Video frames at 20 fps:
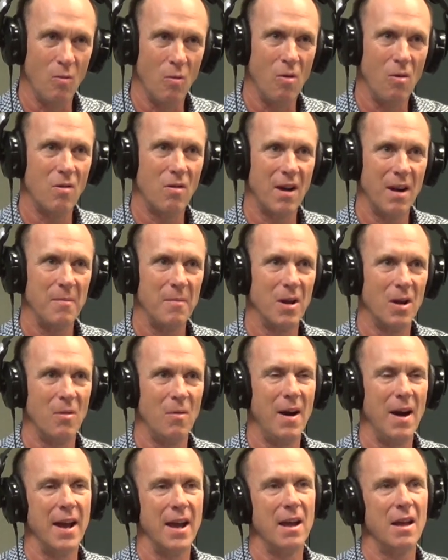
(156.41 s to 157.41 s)
wall coming
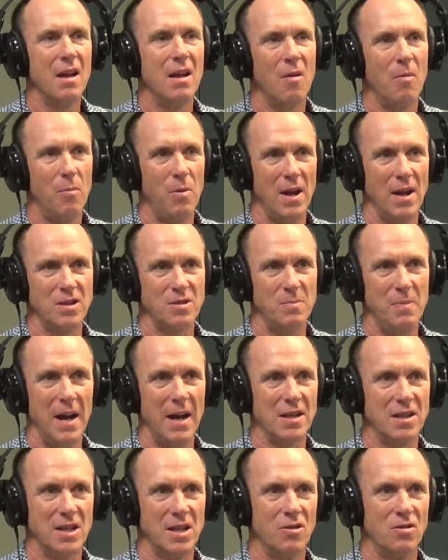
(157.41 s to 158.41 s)
away, plus
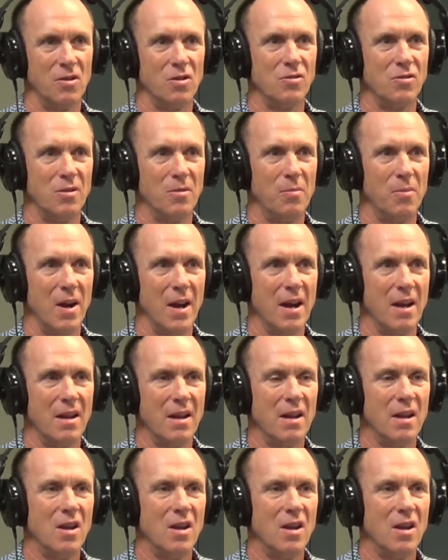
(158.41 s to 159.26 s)
bacterial debris.